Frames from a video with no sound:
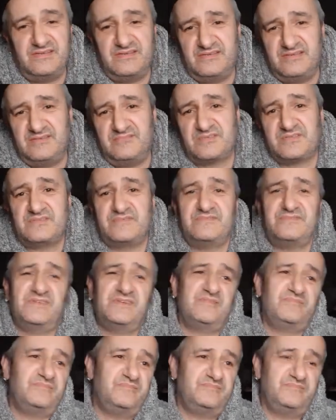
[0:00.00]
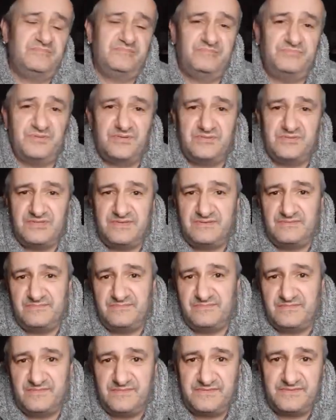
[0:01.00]
and it wasn't full of boozy
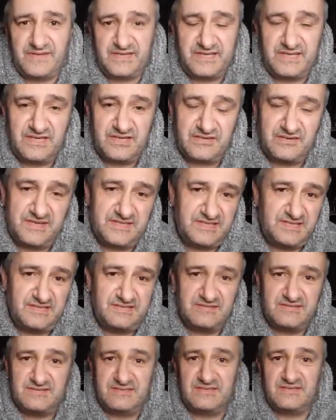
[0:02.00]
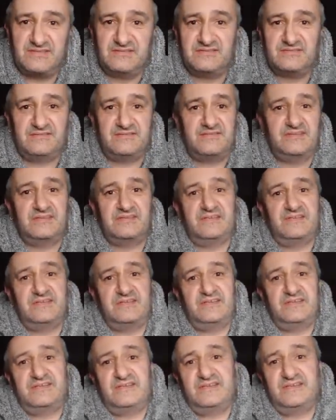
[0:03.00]
fucking cretins, you know,
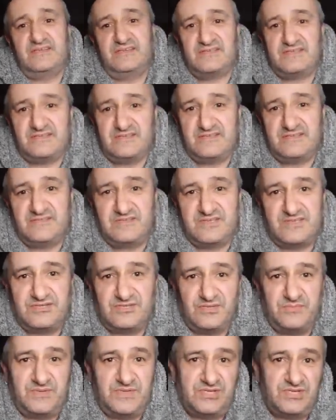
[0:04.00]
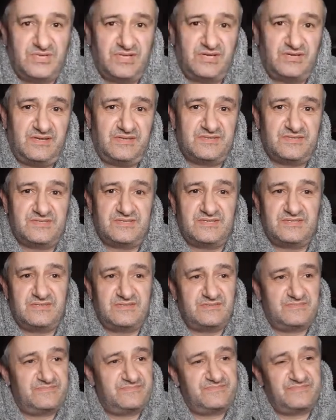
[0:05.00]
doing stupid chants.
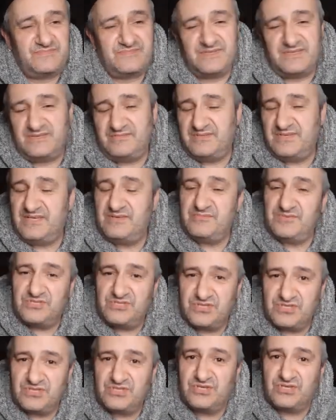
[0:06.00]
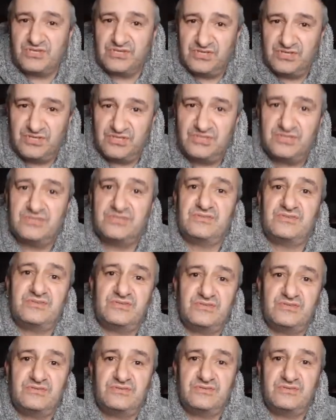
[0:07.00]
And it was just good
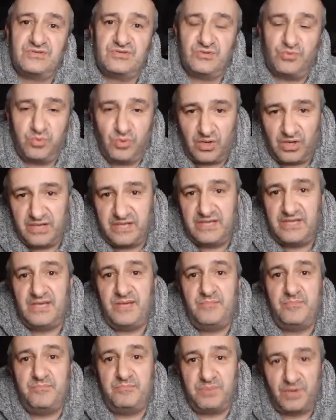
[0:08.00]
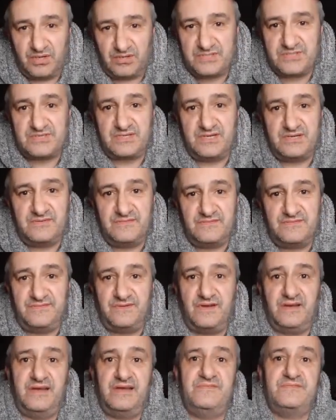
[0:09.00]
quality boxing.
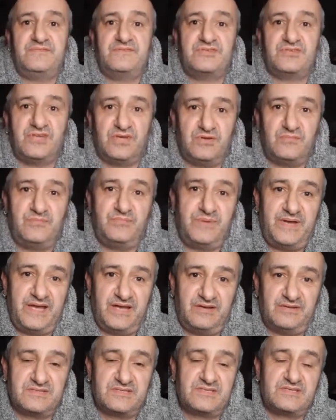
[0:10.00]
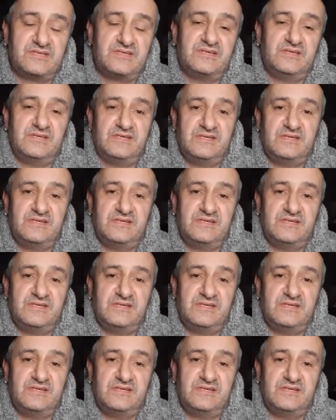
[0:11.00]
5 top bouts,